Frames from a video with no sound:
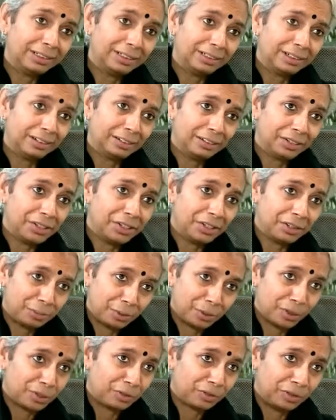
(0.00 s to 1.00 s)
in our region
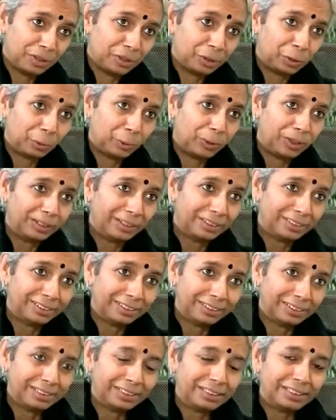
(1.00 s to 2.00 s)
because of the earthquake,
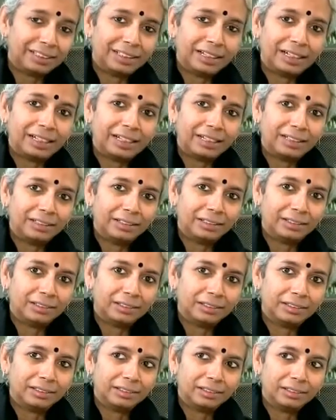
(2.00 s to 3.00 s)
and
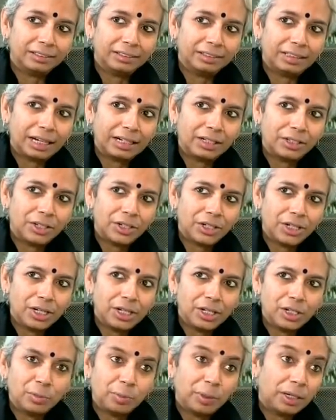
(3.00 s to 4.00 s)
that
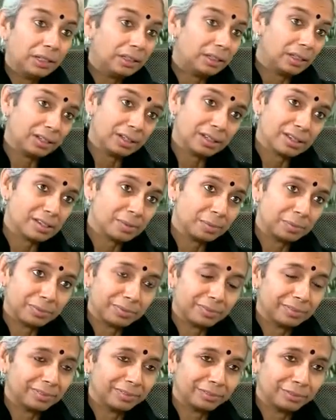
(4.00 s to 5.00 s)
changed many things
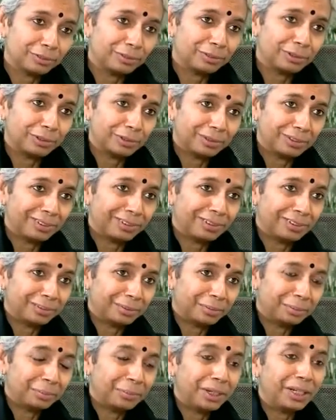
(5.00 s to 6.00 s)
for
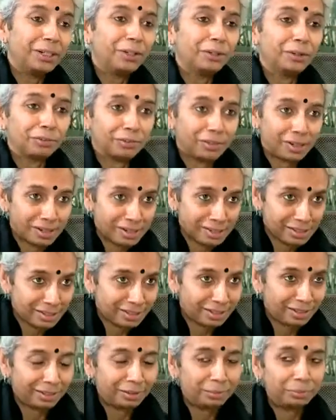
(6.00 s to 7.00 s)
many of us
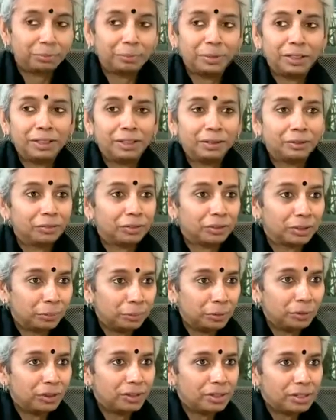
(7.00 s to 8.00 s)
and many of the
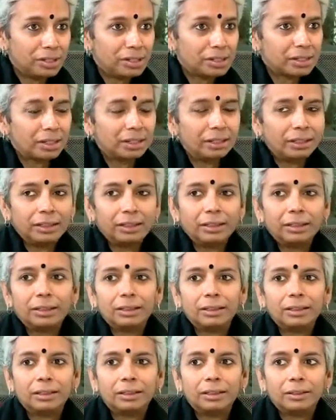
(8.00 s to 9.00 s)
communities,
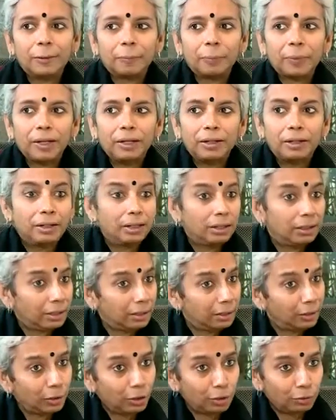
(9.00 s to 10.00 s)
and
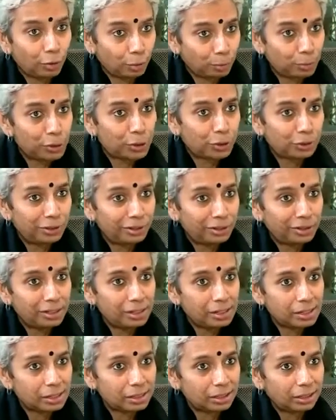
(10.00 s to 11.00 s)
created a lot of
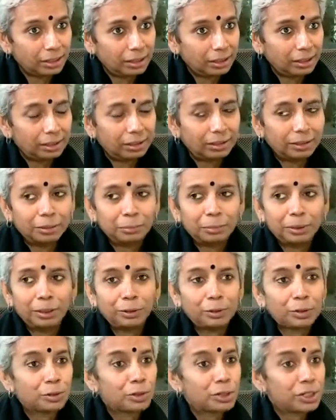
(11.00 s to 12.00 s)
opportunities, but
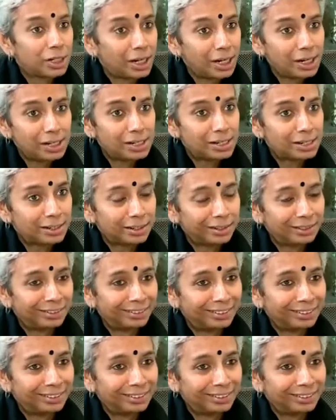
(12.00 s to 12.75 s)
it also changed,